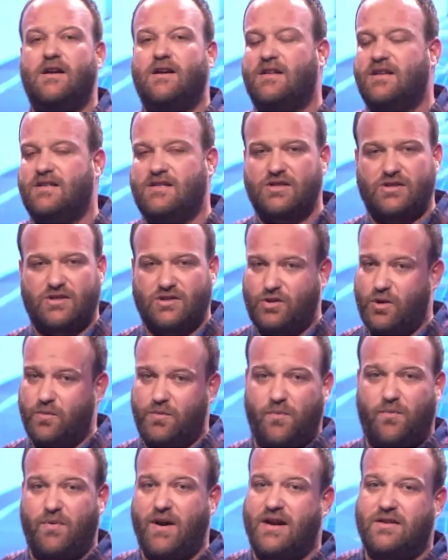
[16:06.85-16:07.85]
This is
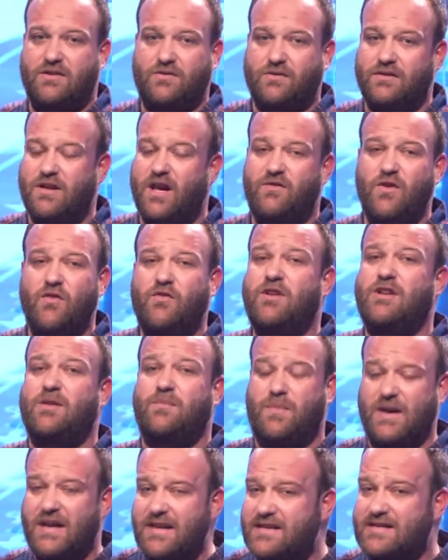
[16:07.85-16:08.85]
super practical. Now, if you've got to
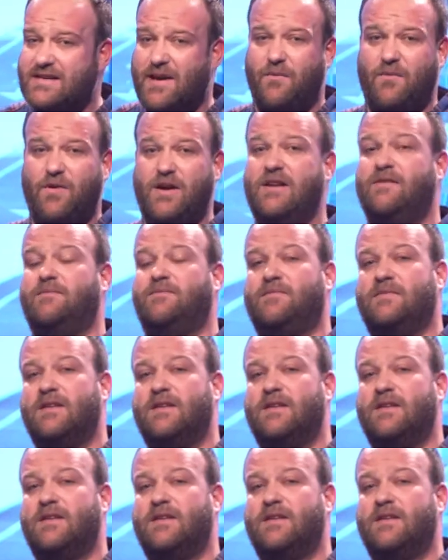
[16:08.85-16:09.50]
be somewhere